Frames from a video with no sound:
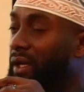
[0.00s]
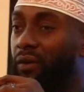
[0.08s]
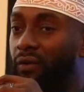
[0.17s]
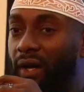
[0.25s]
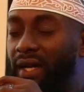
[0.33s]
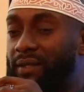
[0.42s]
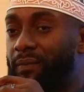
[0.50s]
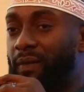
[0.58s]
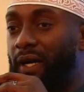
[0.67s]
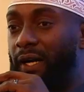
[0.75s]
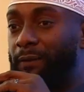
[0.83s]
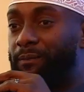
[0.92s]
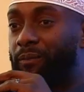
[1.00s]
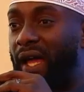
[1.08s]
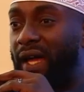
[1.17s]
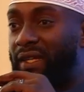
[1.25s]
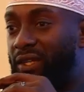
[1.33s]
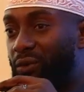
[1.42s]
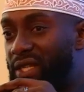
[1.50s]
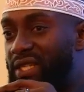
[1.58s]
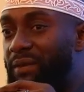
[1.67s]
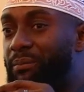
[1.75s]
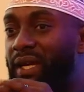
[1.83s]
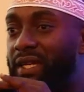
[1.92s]
Right? And the
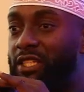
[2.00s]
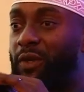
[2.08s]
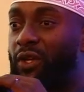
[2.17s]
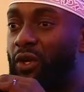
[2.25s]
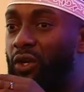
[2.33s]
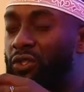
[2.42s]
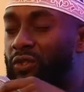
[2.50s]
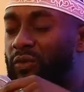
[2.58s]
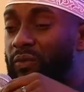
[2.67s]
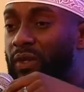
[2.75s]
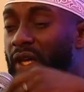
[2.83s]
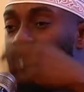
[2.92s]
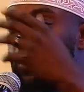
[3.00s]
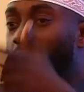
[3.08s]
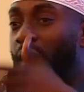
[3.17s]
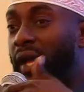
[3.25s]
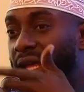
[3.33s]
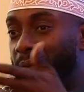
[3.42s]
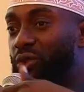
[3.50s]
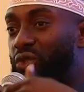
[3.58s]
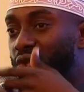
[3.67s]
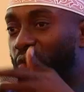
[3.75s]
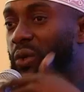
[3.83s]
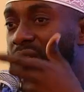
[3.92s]
reason being is because we were able
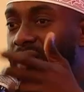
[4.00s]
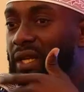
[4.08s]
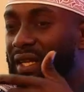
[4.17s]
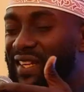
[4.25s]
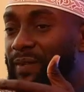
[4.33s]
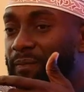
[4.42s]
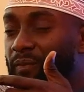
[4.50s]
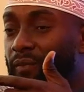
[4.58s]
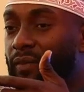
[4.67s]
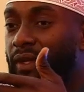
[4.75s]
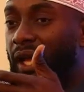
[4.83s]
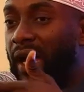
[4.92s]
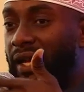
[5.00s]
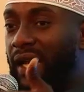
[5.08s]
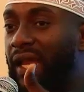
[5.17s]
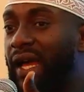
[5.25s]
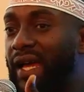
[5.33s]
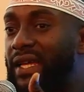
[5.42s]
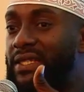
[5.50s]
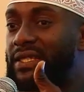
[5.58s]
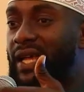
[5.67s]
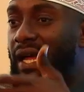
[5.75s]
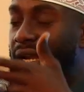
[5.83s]
to quickly analyze and